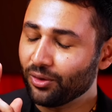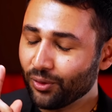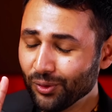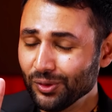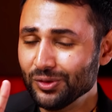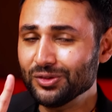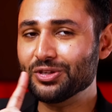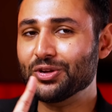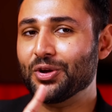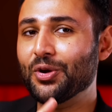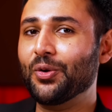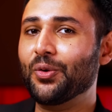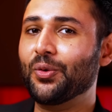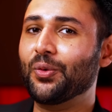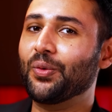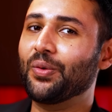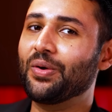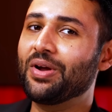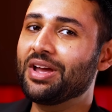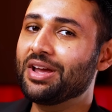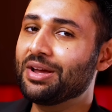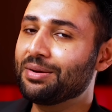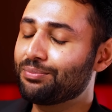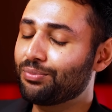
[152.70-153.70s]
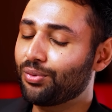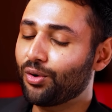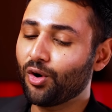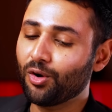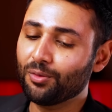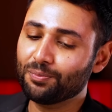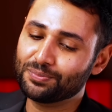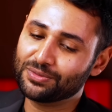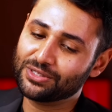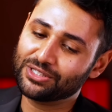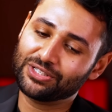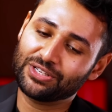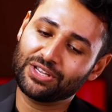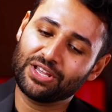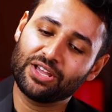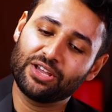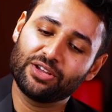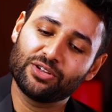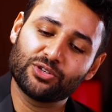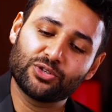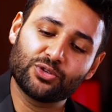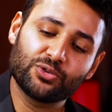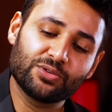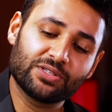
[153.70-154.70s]
also, props
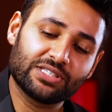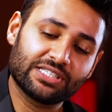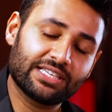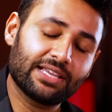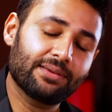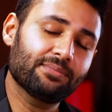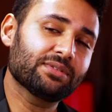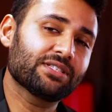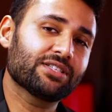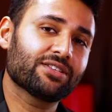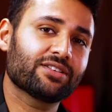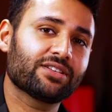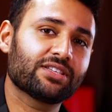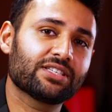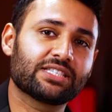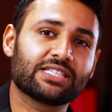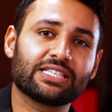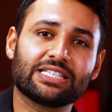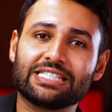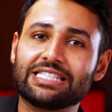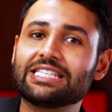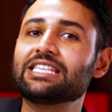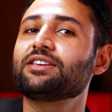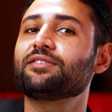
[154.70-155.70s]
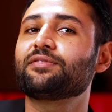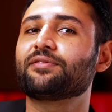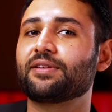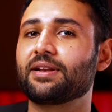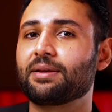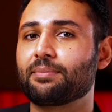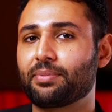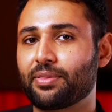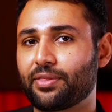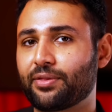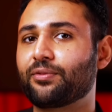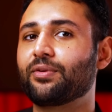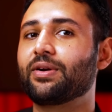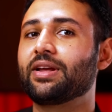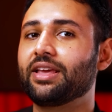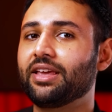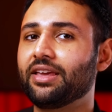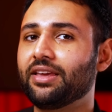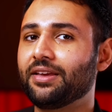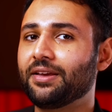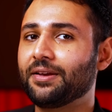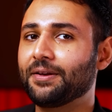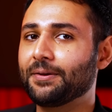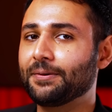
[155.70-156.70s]
to Samsung's Z Flip 3.
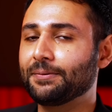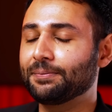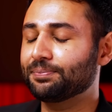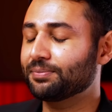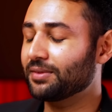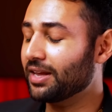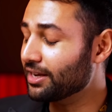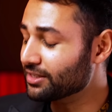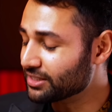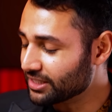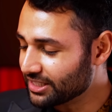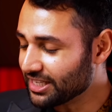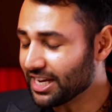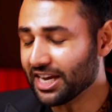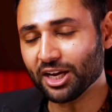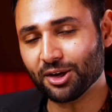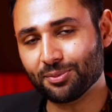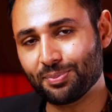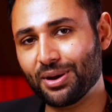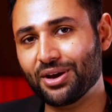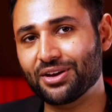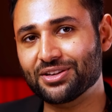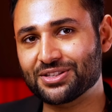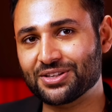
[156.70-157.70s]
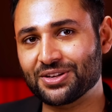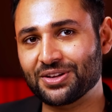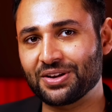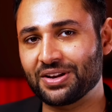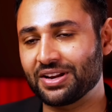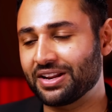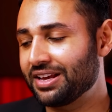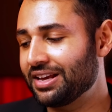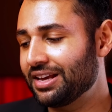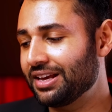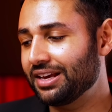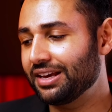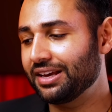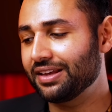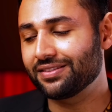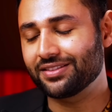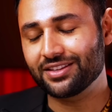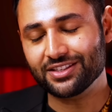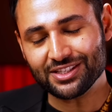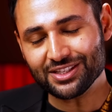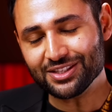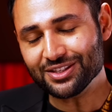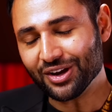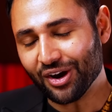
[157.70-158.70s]
As a tech person,
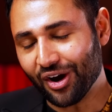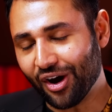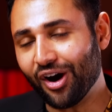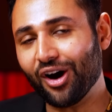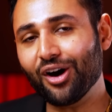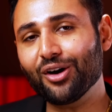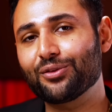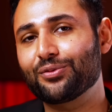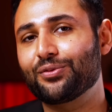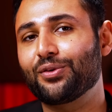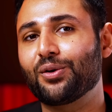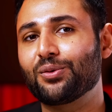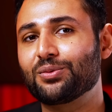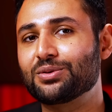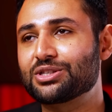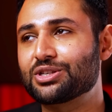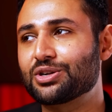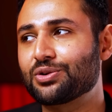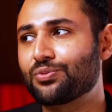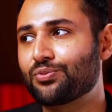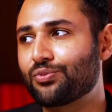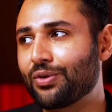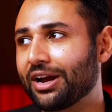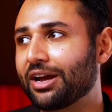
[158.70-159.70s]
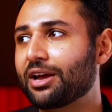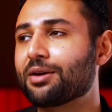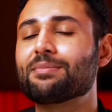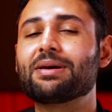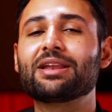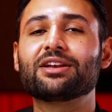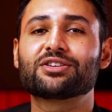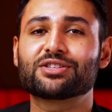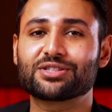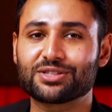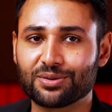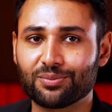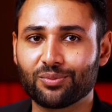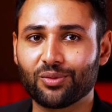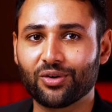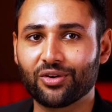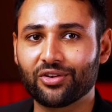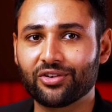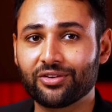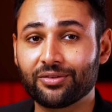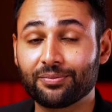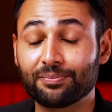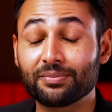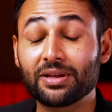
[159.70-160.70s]
this is a hard phone to recommend to
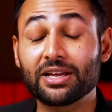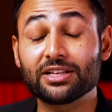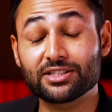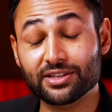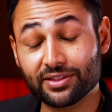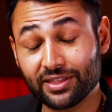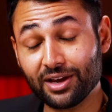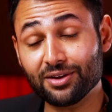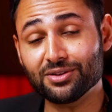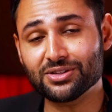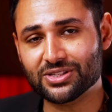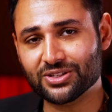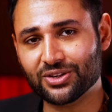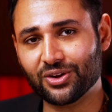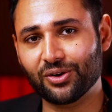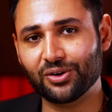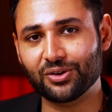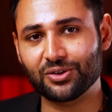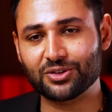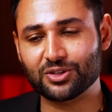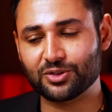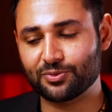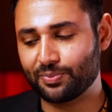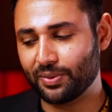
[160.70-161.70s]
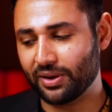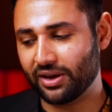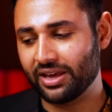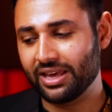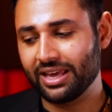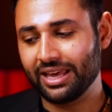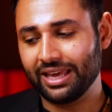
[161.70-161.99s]
someone. It's $1,000, but